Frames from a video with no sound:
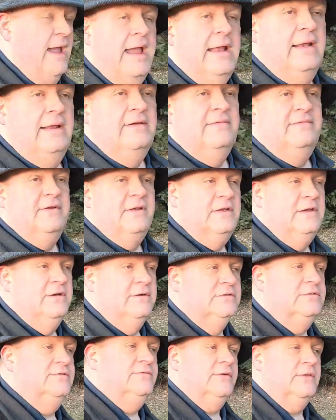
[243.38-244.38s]
any
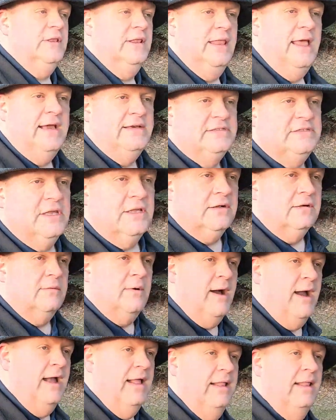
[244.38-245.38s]
videos for the last little
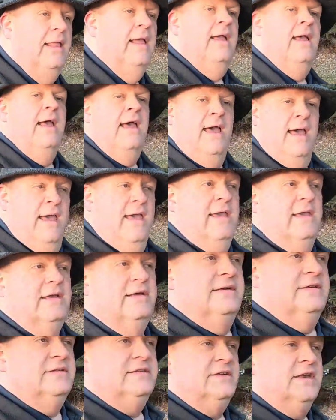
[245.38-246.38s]
while
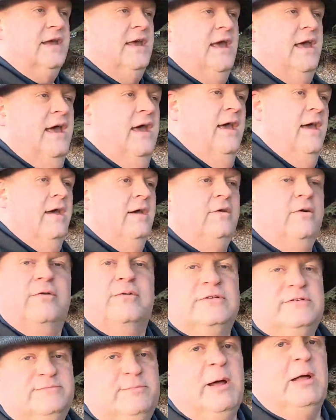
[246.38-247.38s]
is
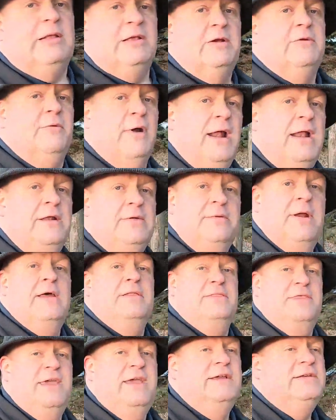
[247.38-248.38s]
corresponding right
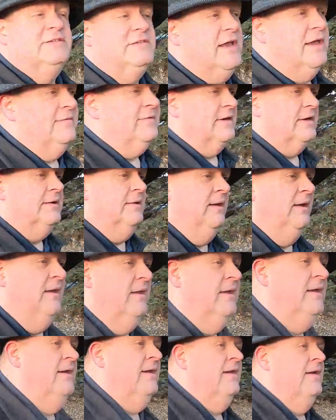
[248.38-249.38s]
around Thanksgiving.
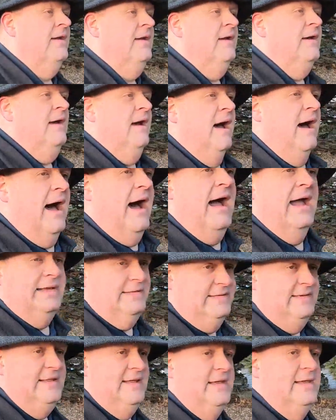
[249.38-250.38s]
I
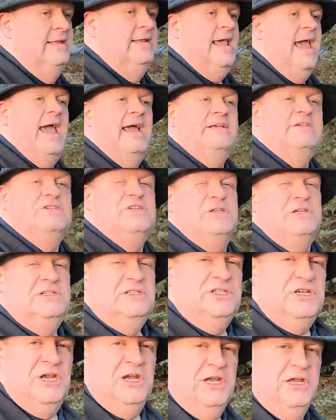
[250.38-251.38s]
did actually
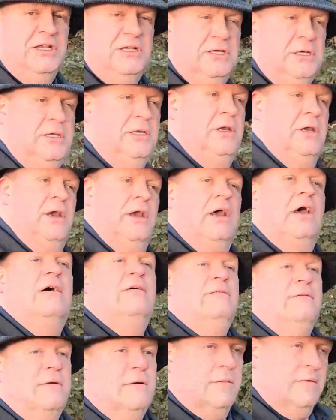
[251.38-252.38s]
cheat
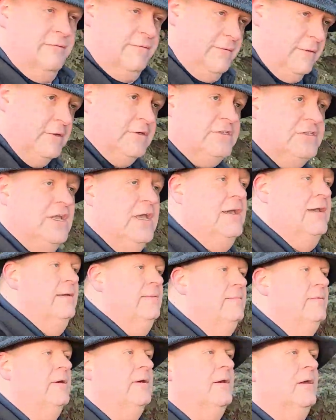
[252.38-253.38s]
for the first
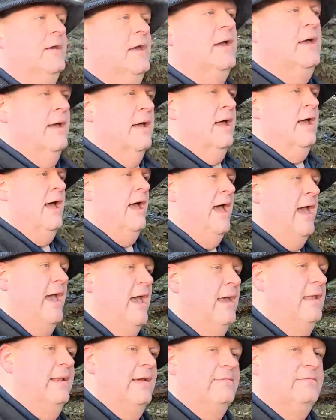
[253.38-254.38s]
time.
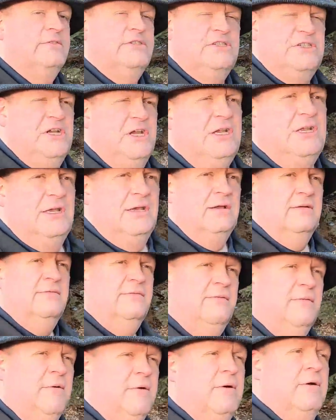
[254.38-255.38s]
And I was cheating
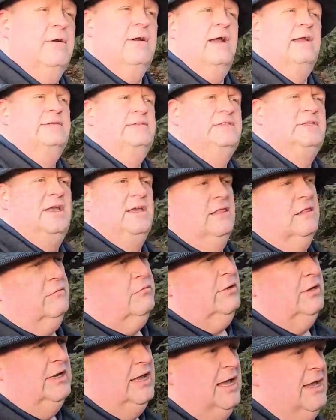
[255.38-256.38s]
for, I'd say,
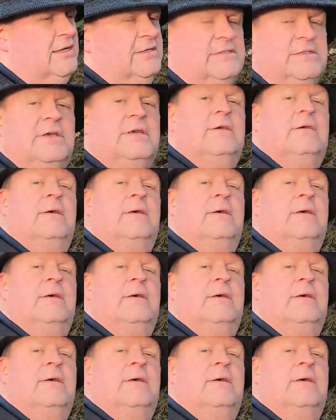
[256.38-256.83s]
3 days.